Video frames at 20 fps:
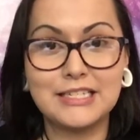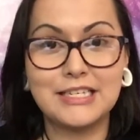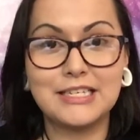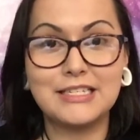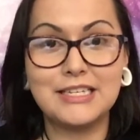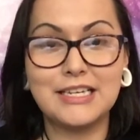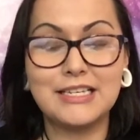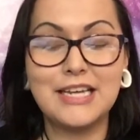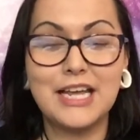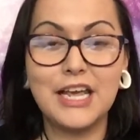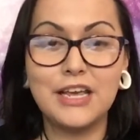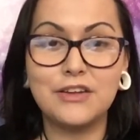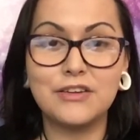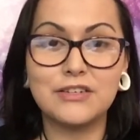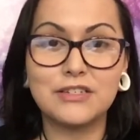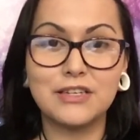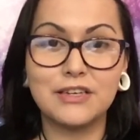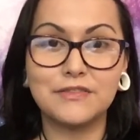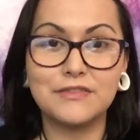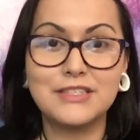I say take
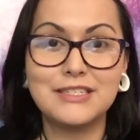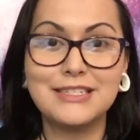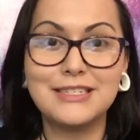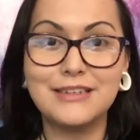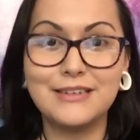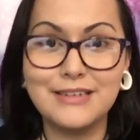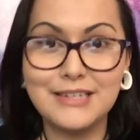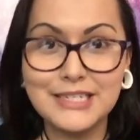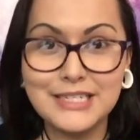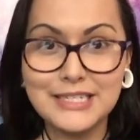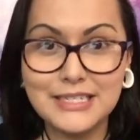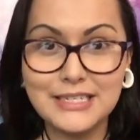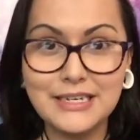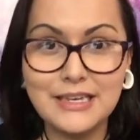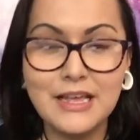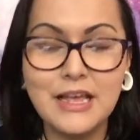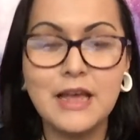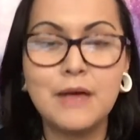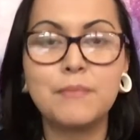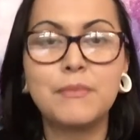yourself seriously,
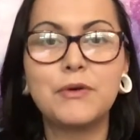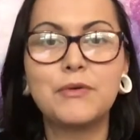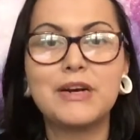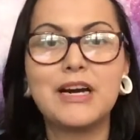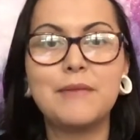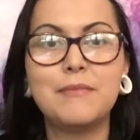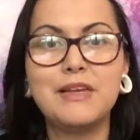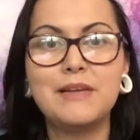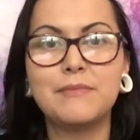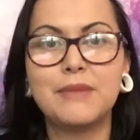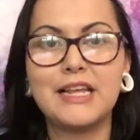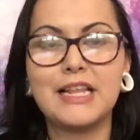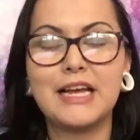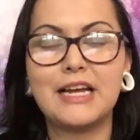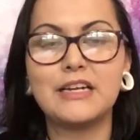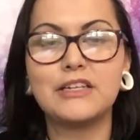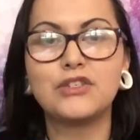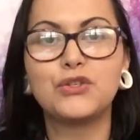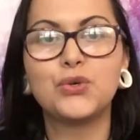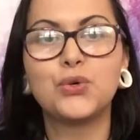but what I mean by
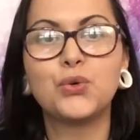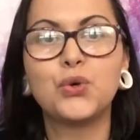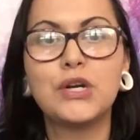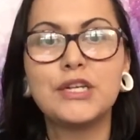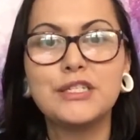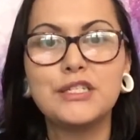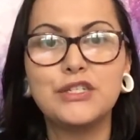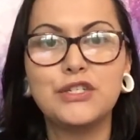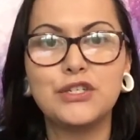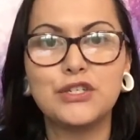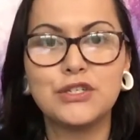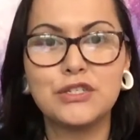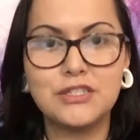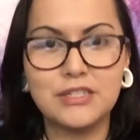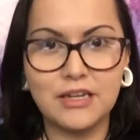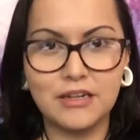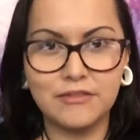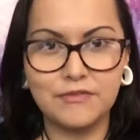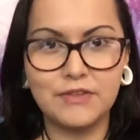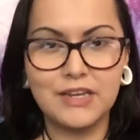that is trust
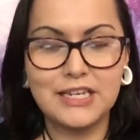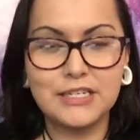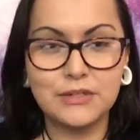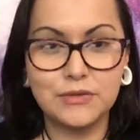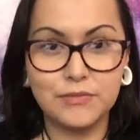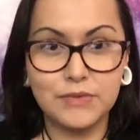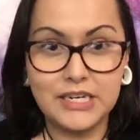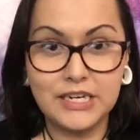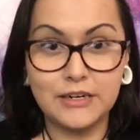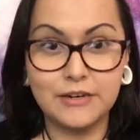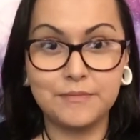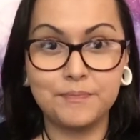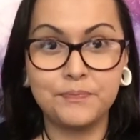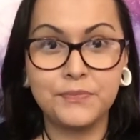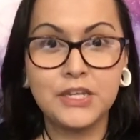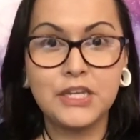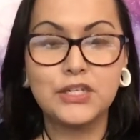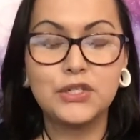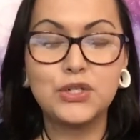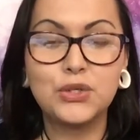yourself as a reader.
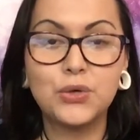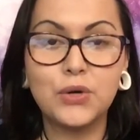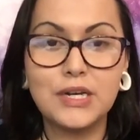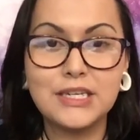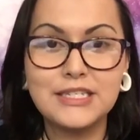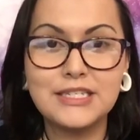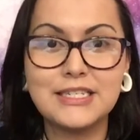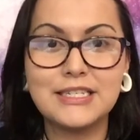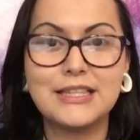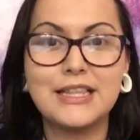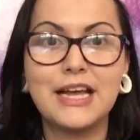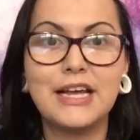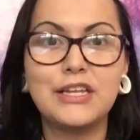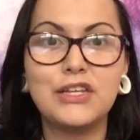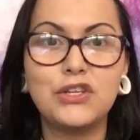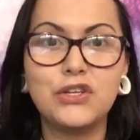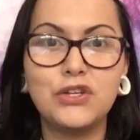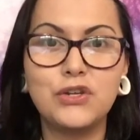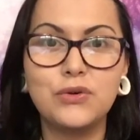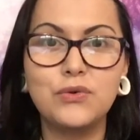Trust that
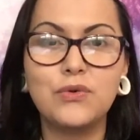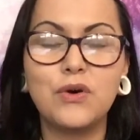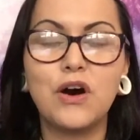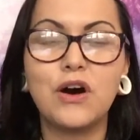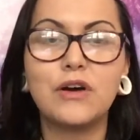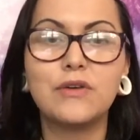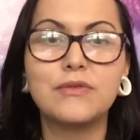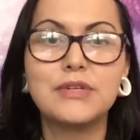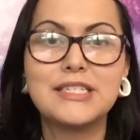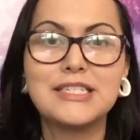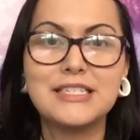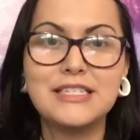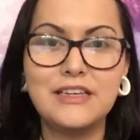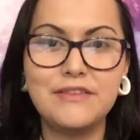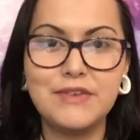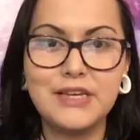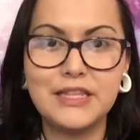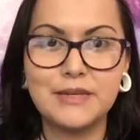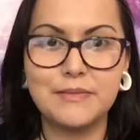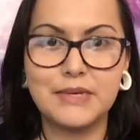you are
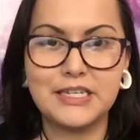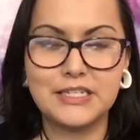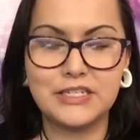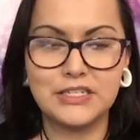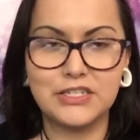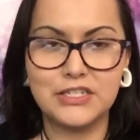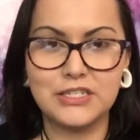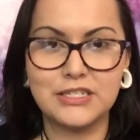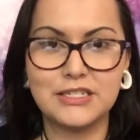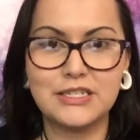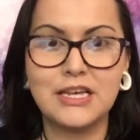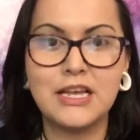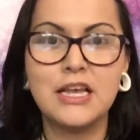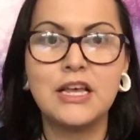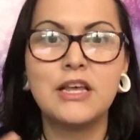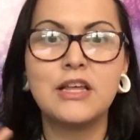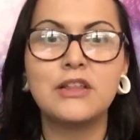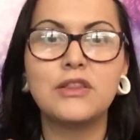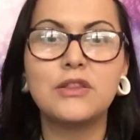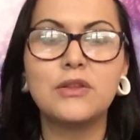receiving the messages
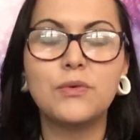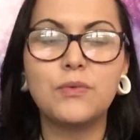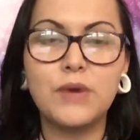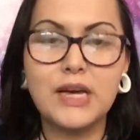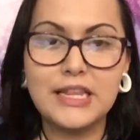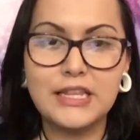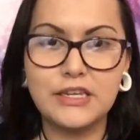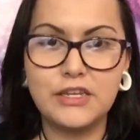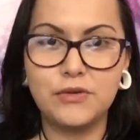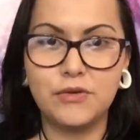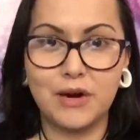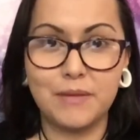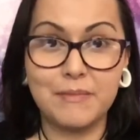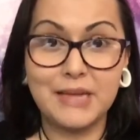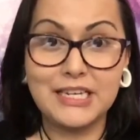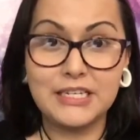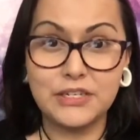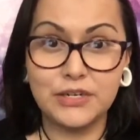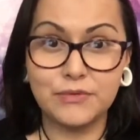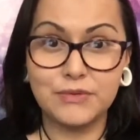the way that you are
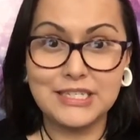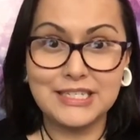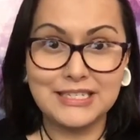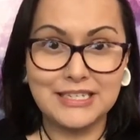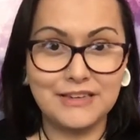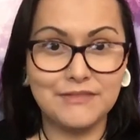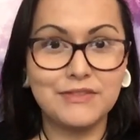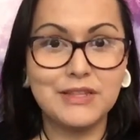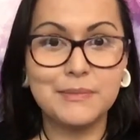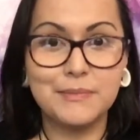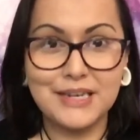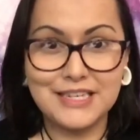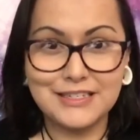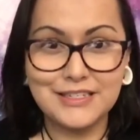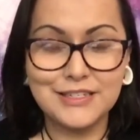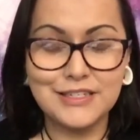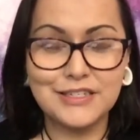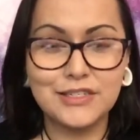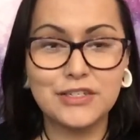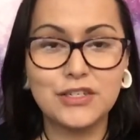meant to receive the
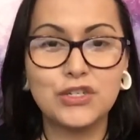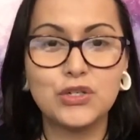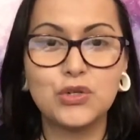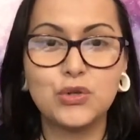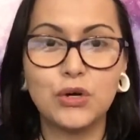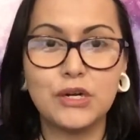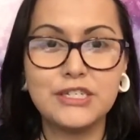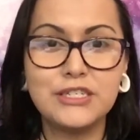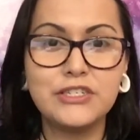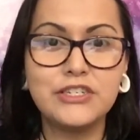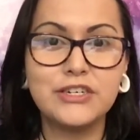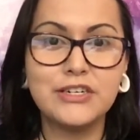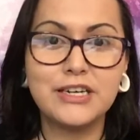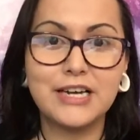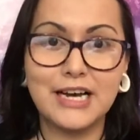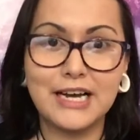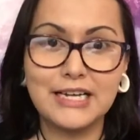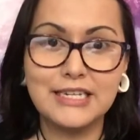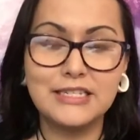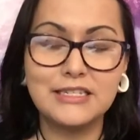messages. Trust your
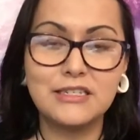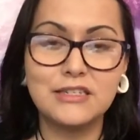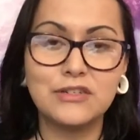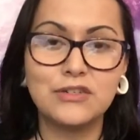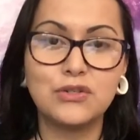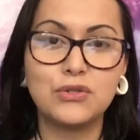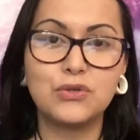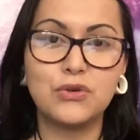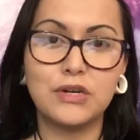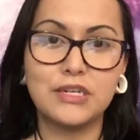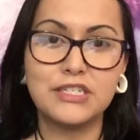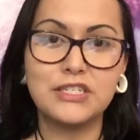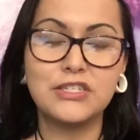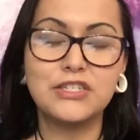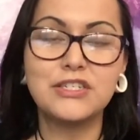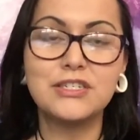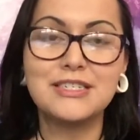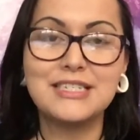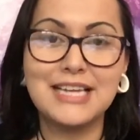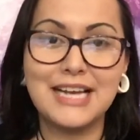guides, trust
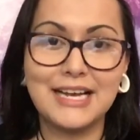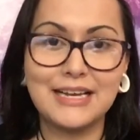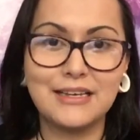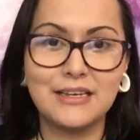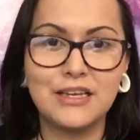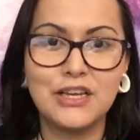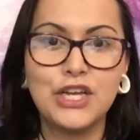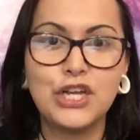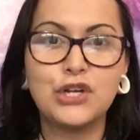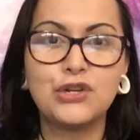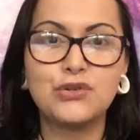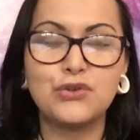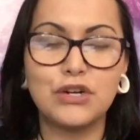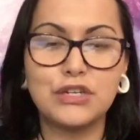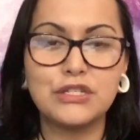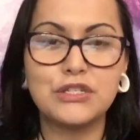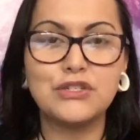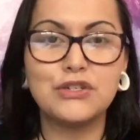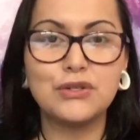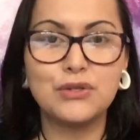your deck,
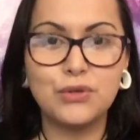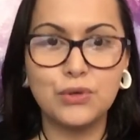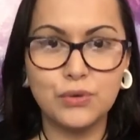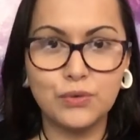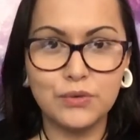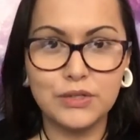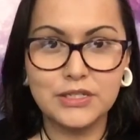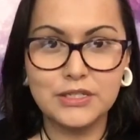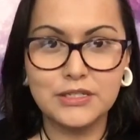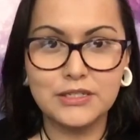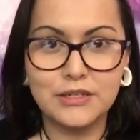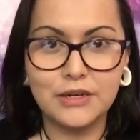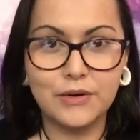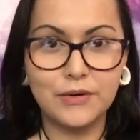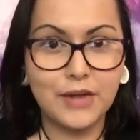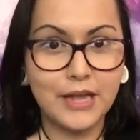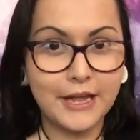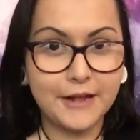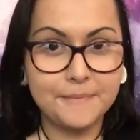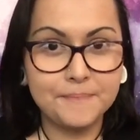trust your tools,
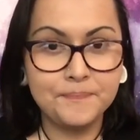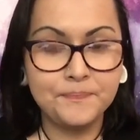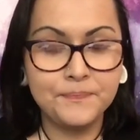okay?